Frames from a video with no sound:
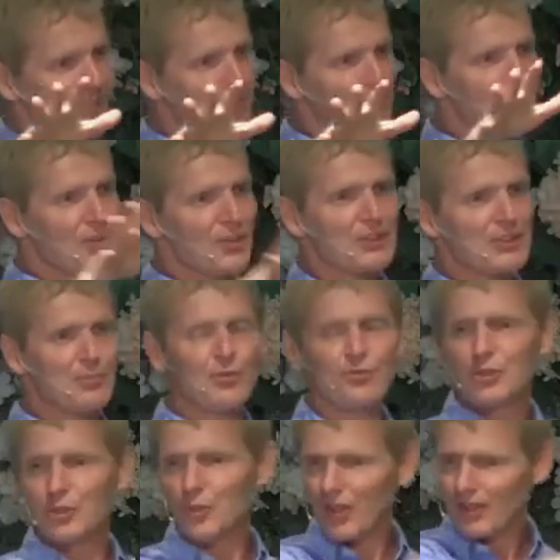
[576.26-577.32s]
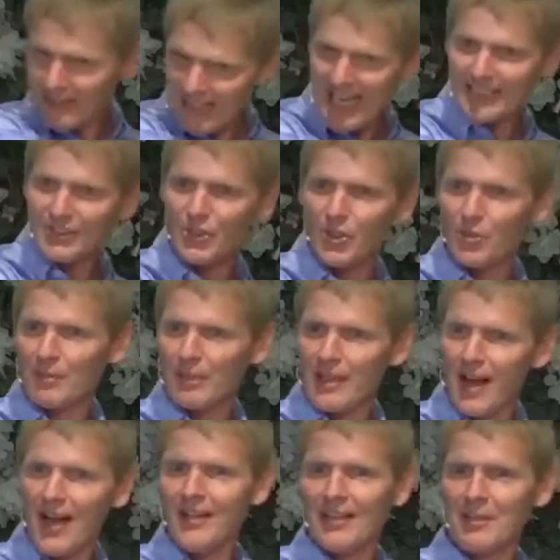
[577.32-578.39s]
first moved to our last home in
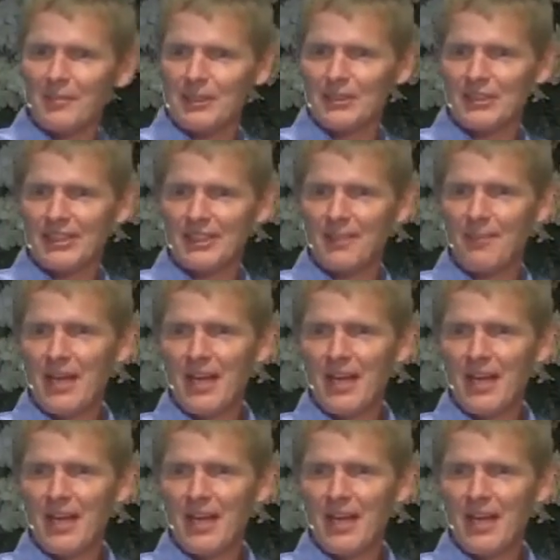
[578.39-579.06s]
Holly, Michigan,